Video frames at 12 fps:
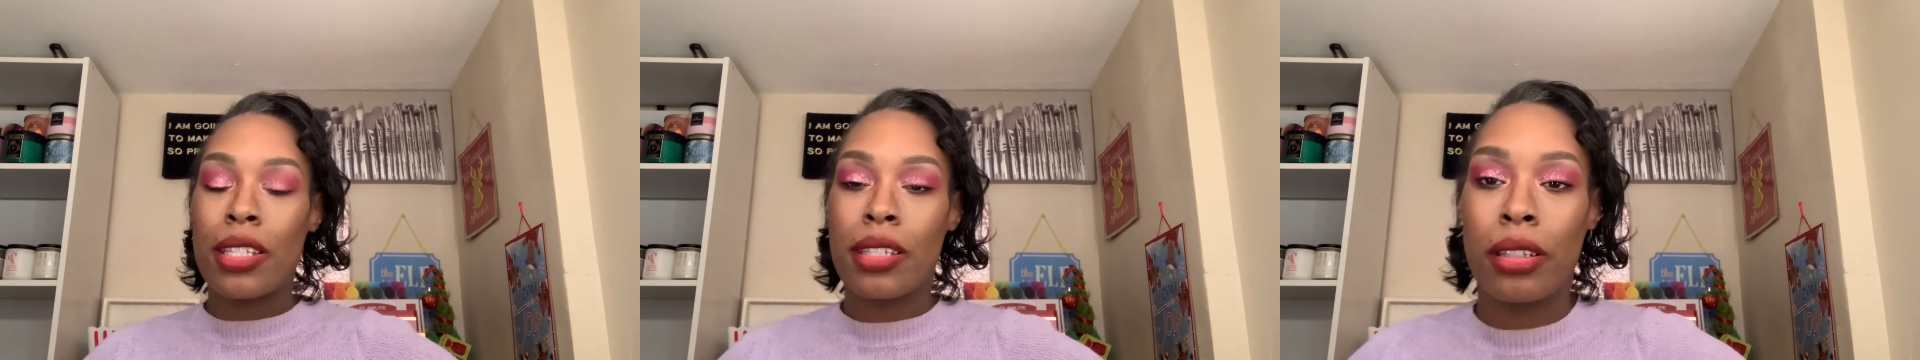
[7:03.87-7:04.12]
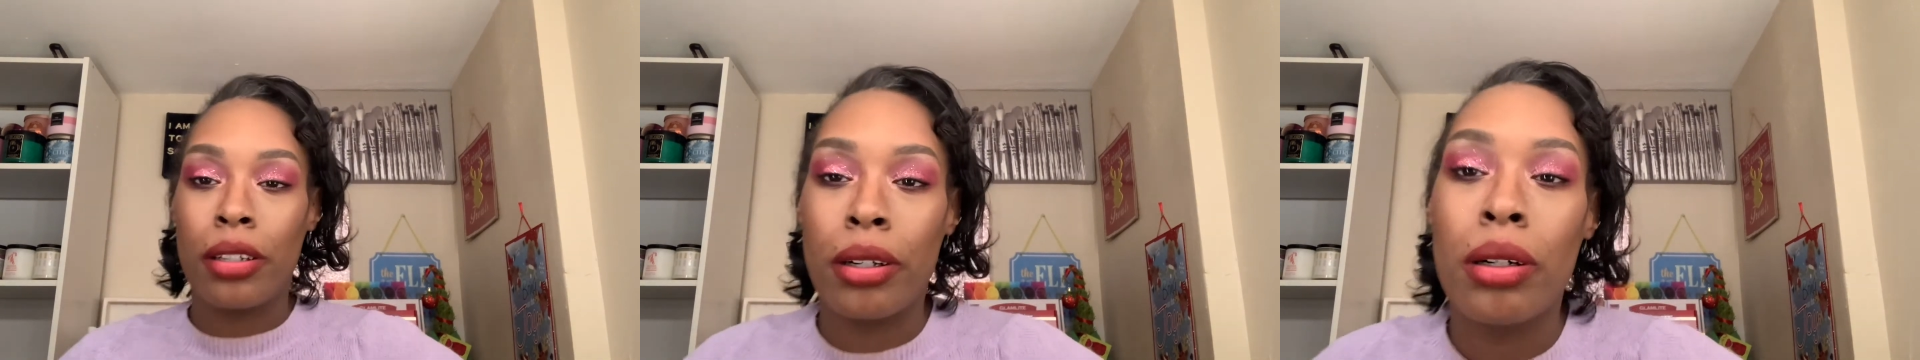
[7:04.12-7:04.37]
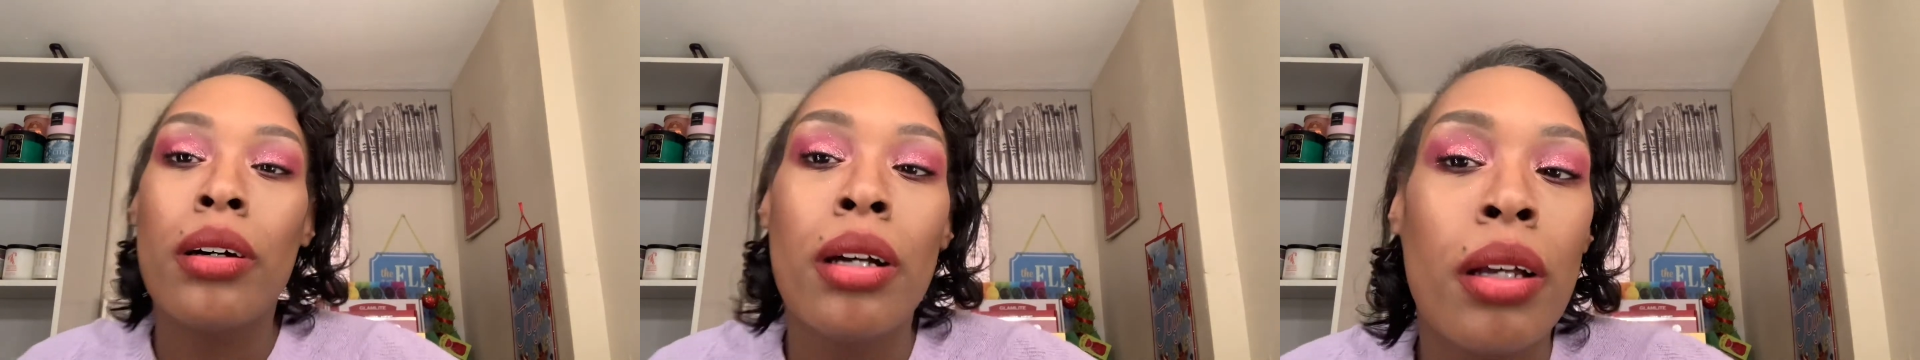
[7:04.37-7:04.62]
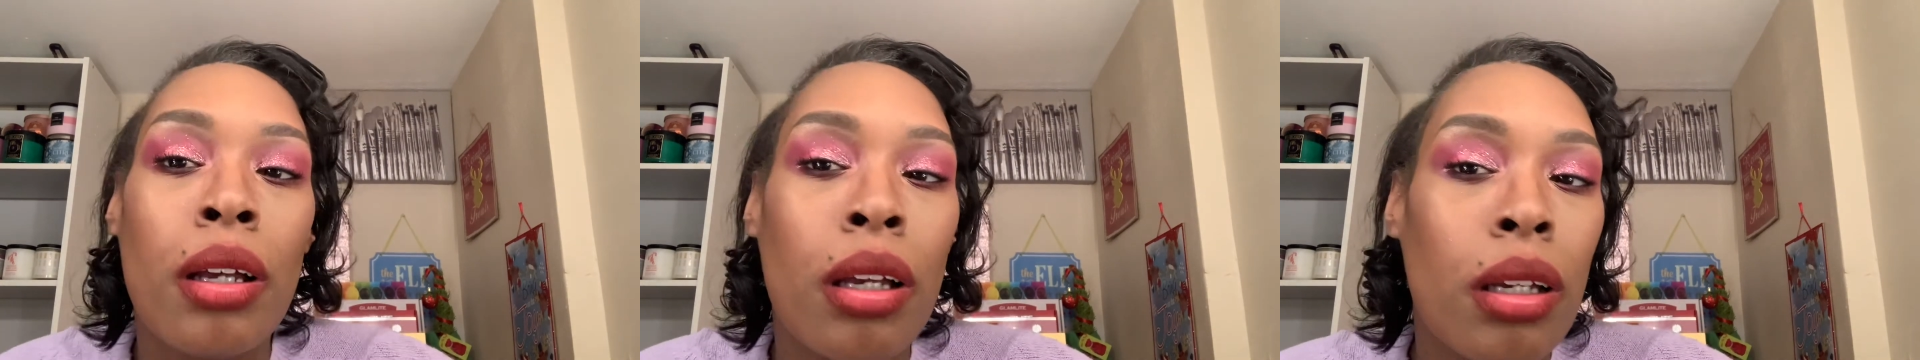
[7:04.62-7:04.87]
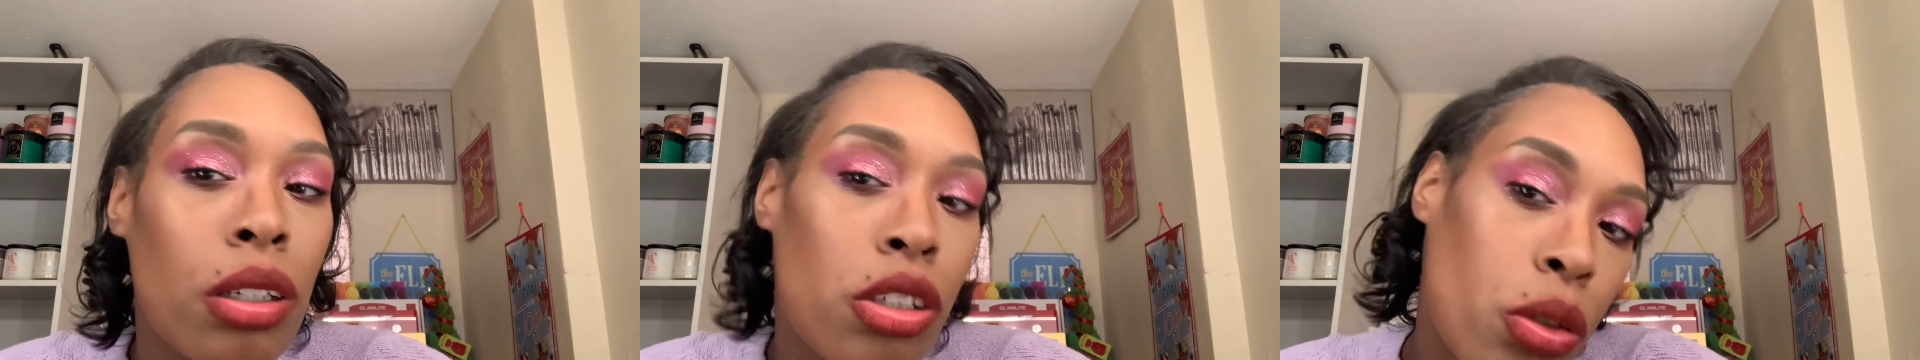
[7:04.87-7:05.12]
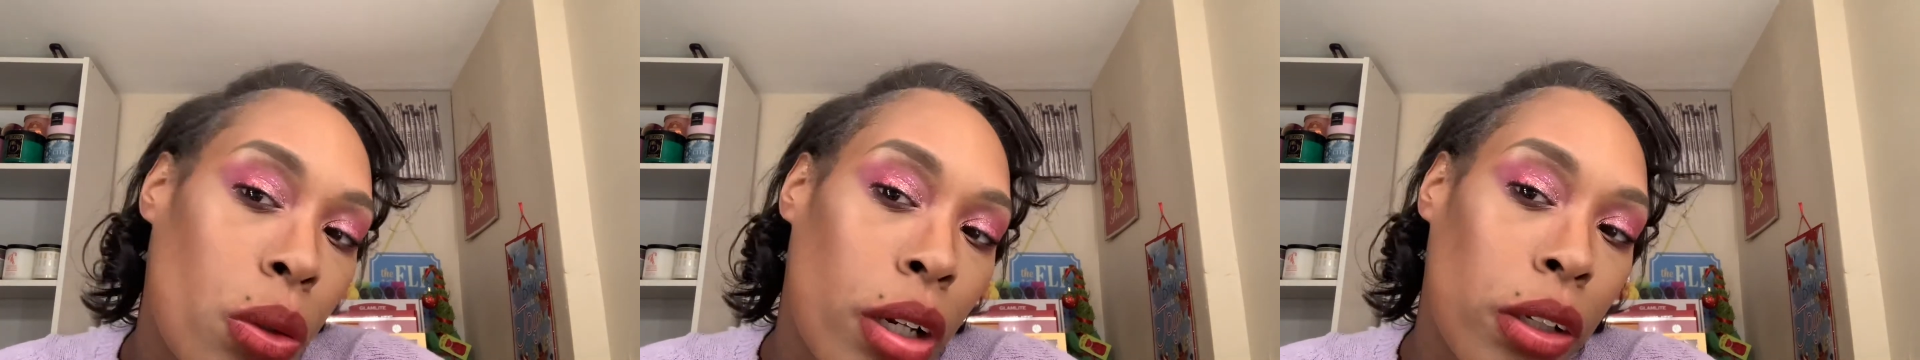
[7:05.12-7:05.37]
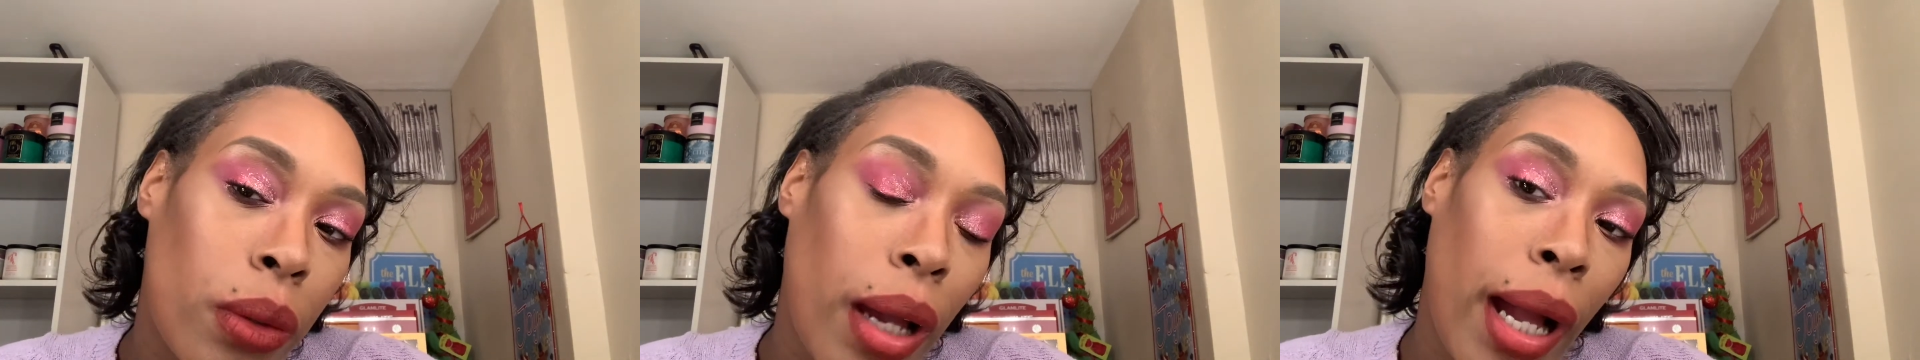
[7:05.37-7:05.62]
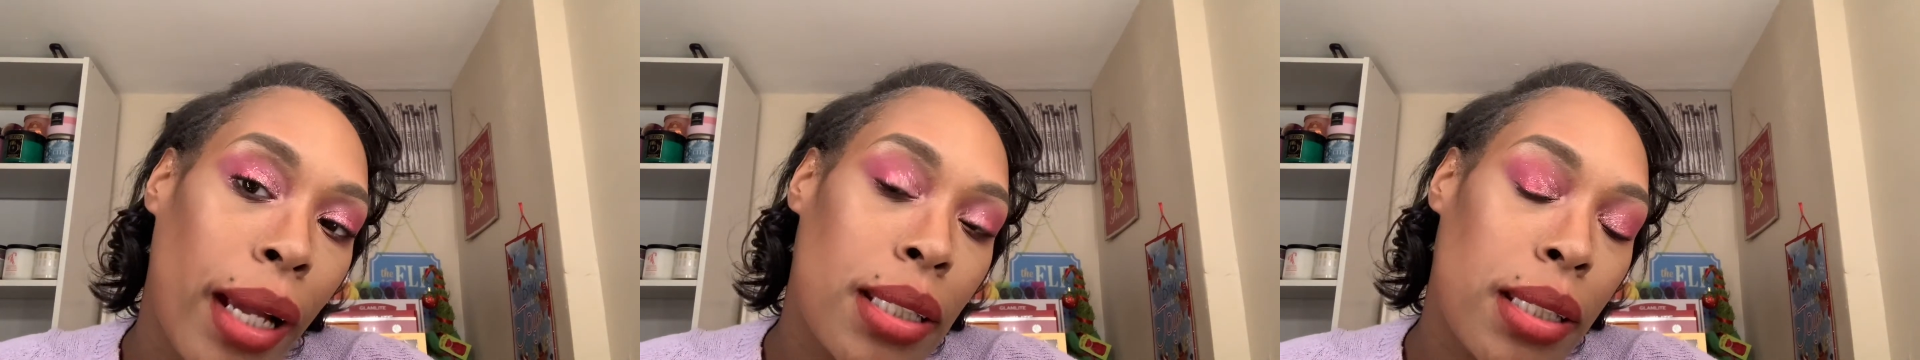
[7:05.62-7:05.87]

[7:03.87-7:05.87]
still showing you guys.